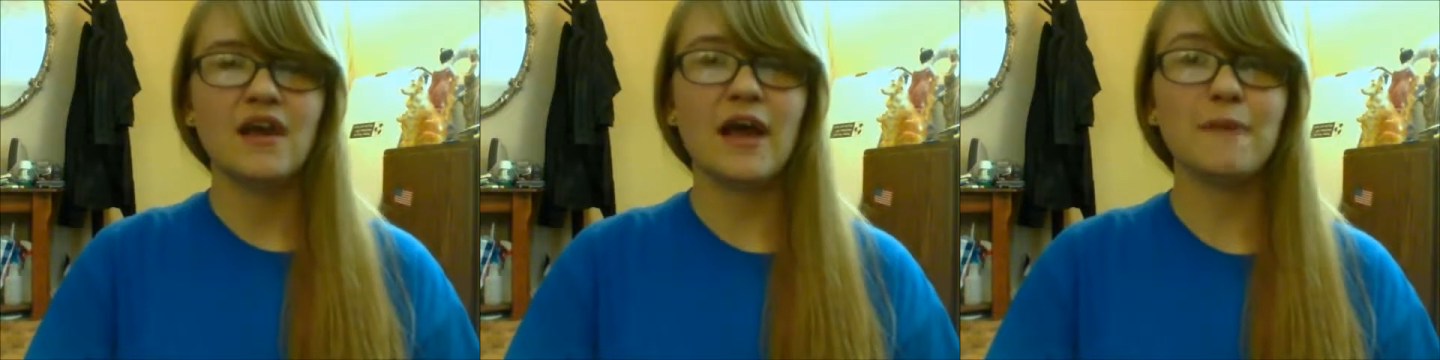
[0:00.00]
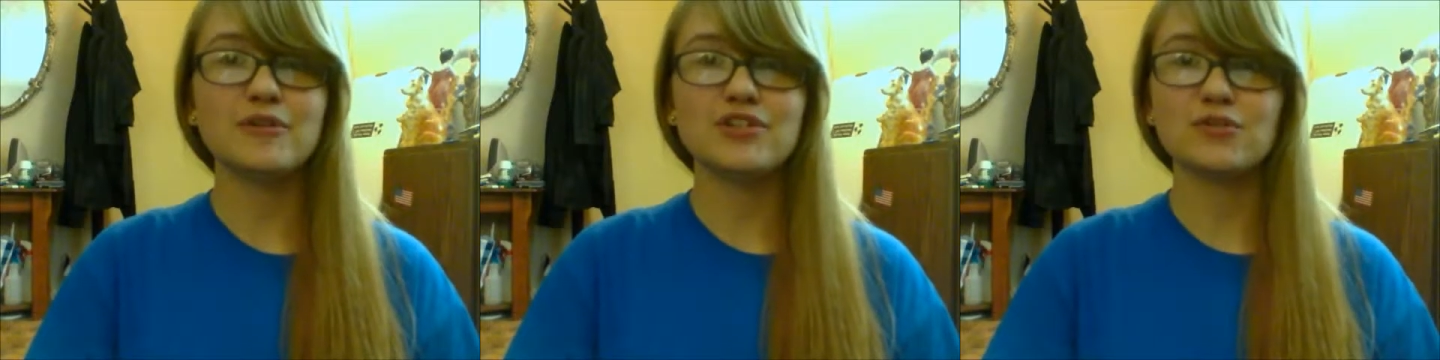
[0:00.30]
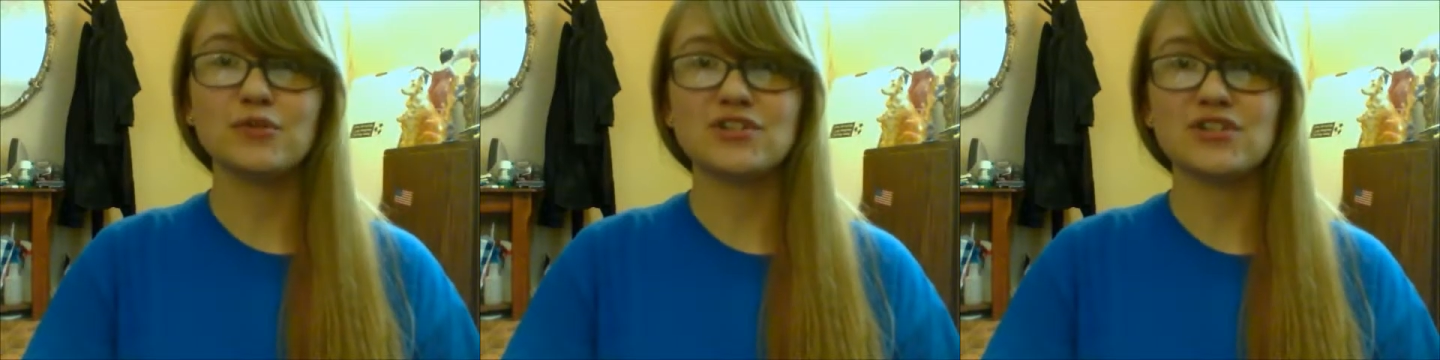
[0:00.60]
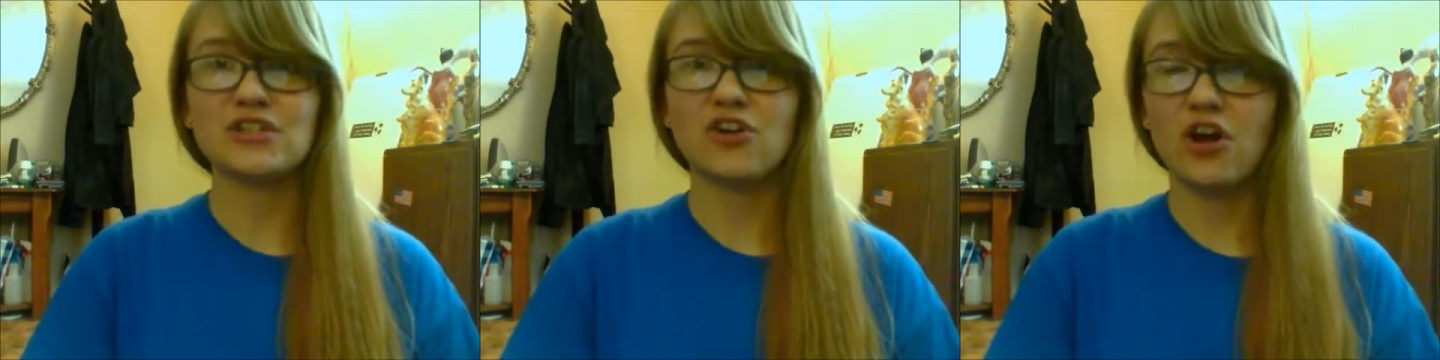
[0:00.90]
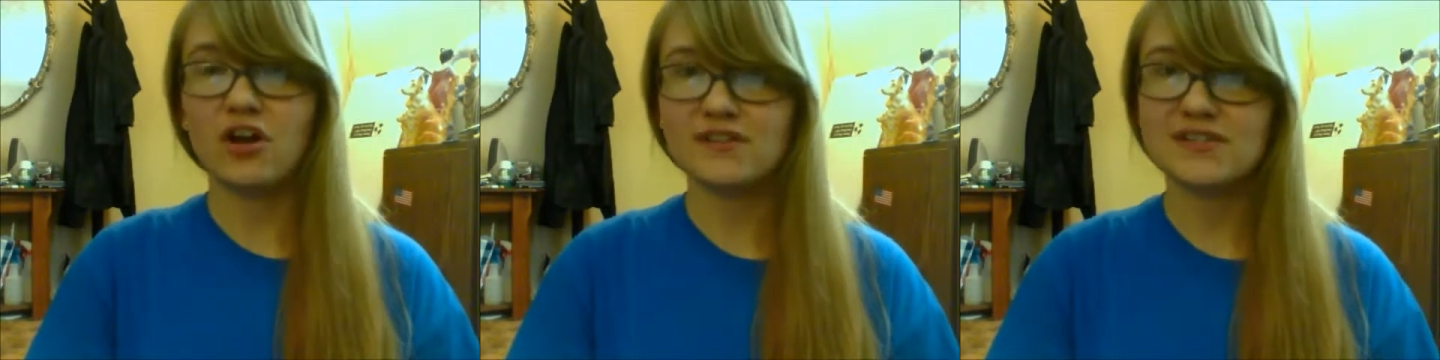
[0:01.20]
how much it originally
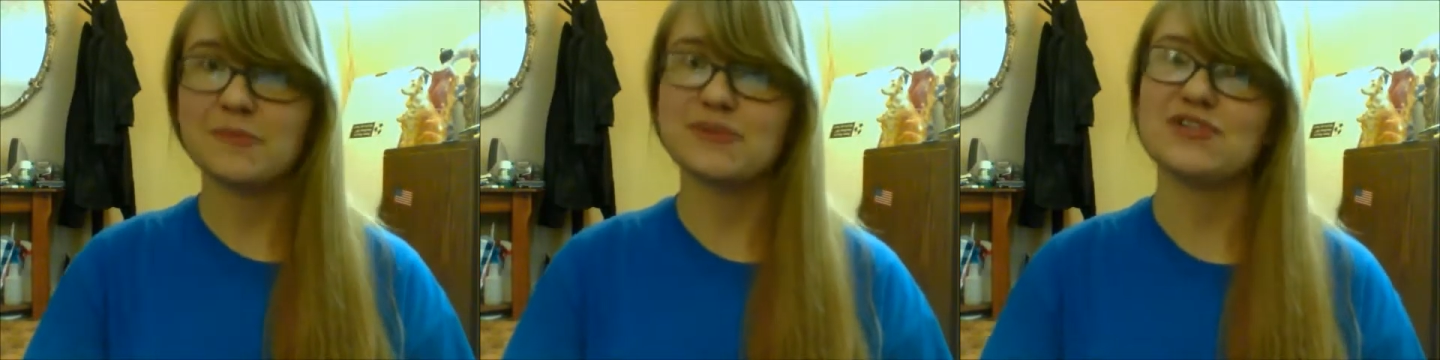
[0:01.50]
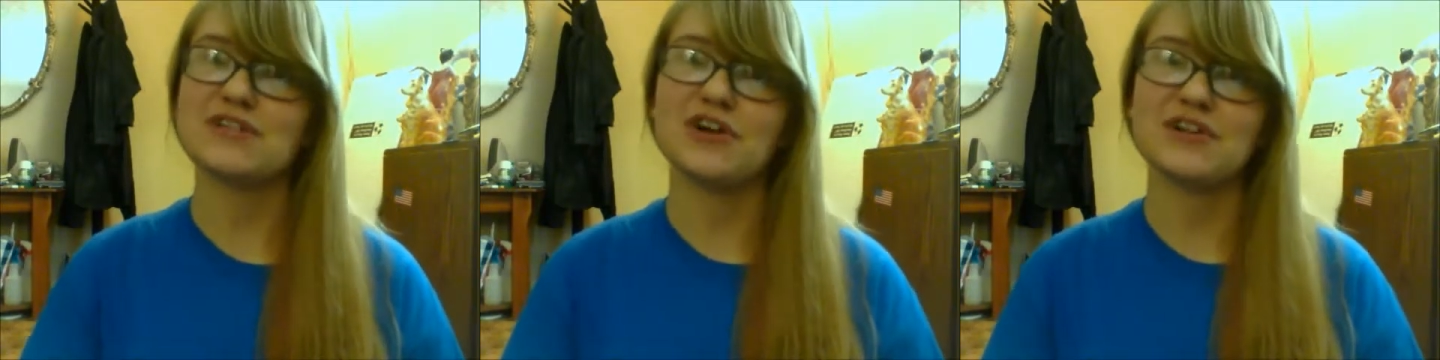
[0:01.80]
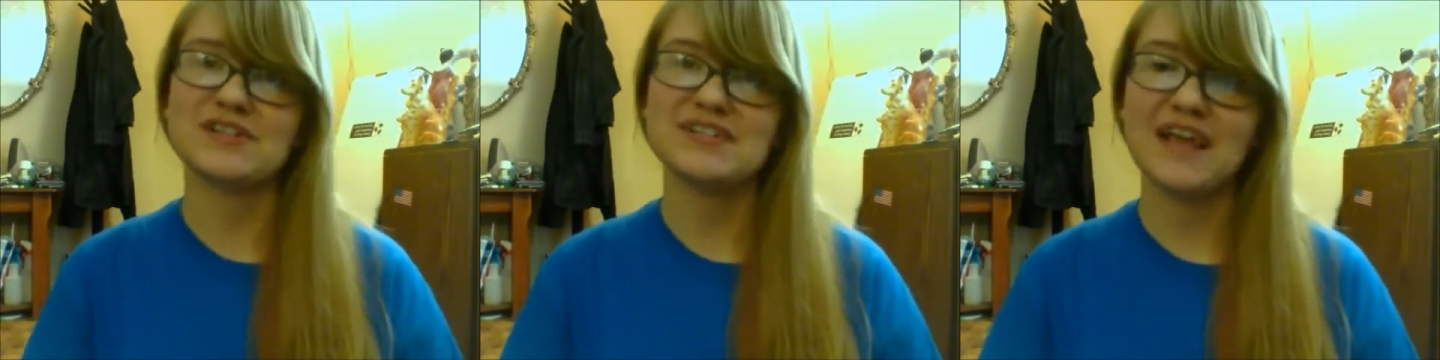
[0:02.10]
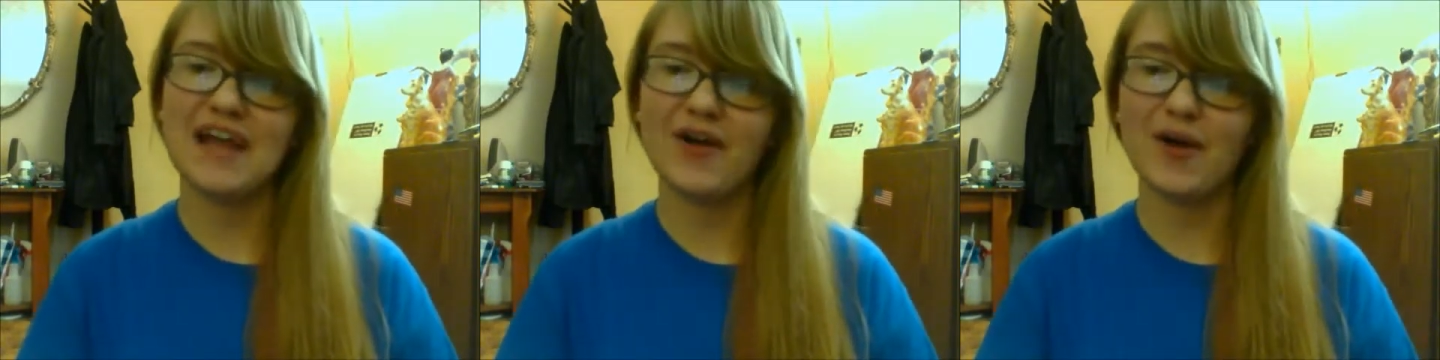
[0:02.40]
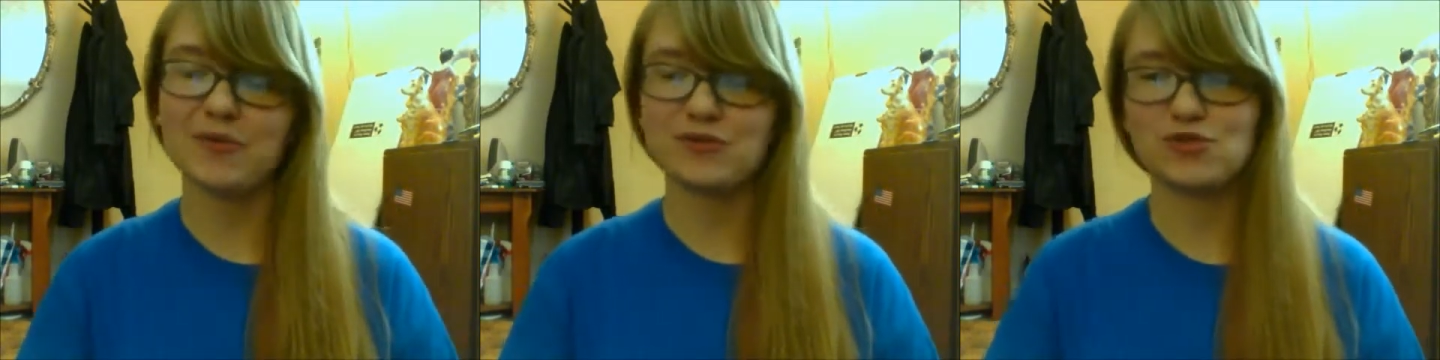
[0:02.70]
cost, how much does it cost now,
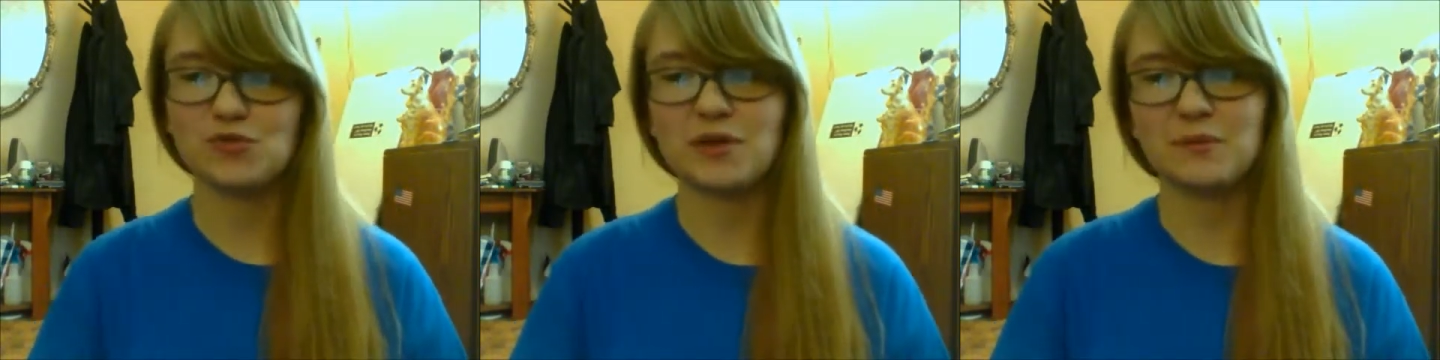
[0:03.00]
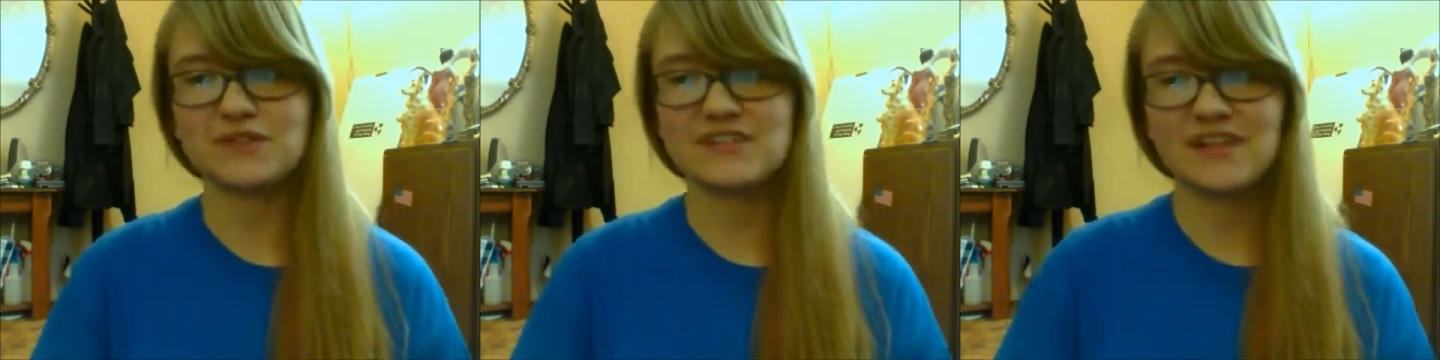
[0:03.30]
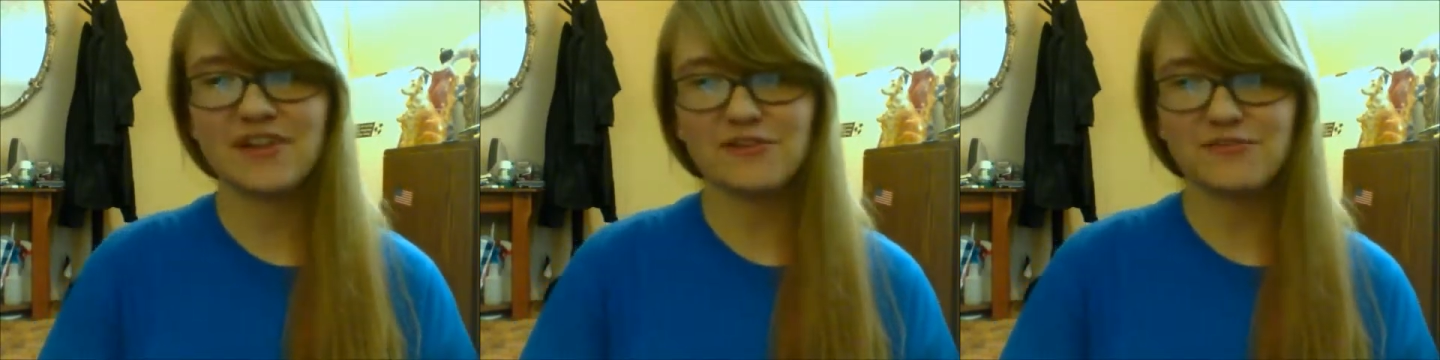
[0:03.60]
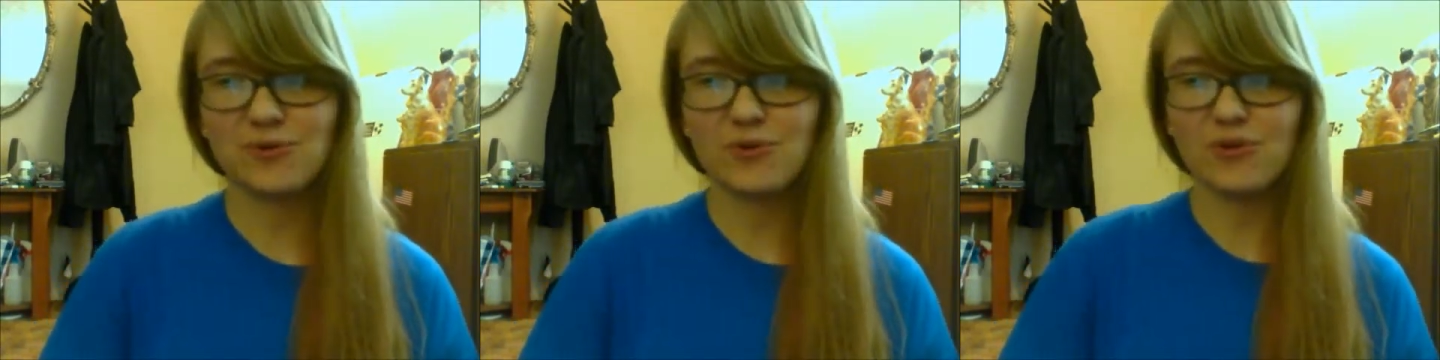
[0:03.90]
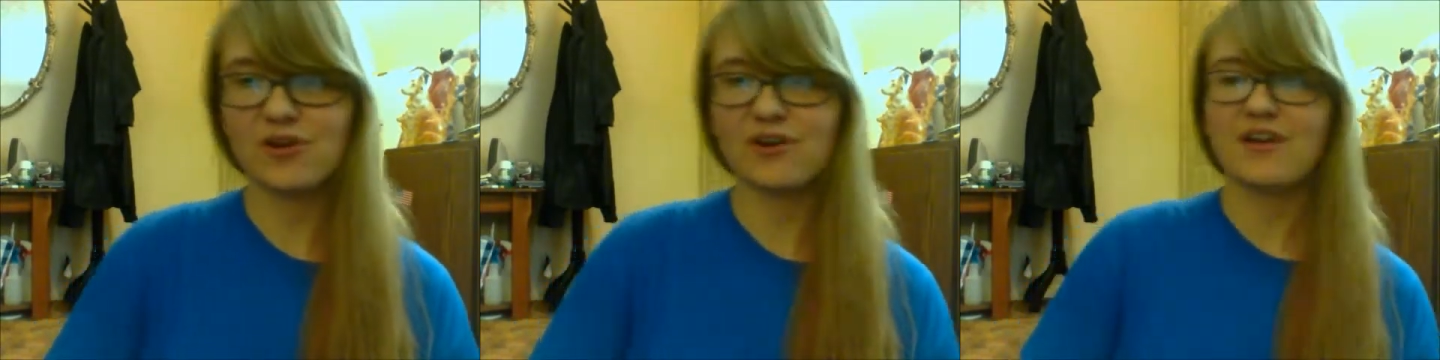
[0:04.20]
how much would you be able to sell it
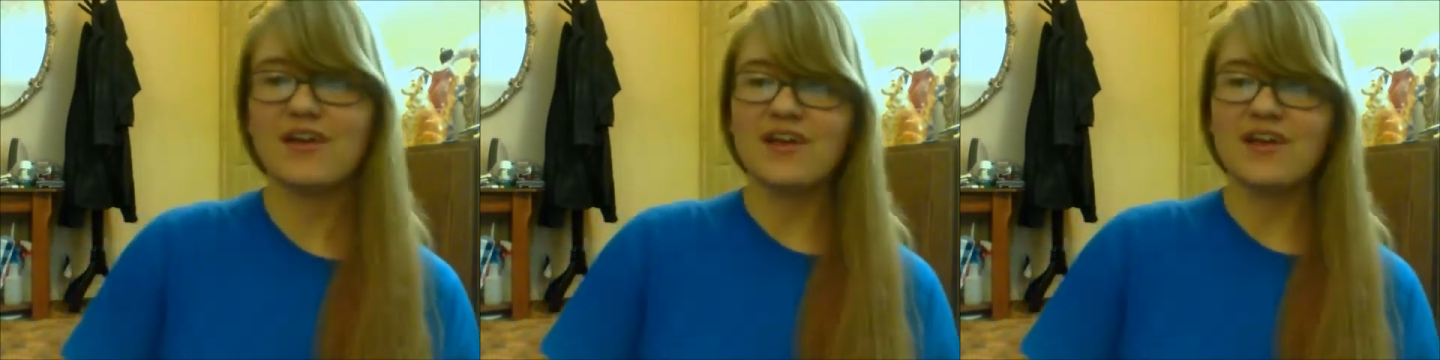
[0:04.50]
for,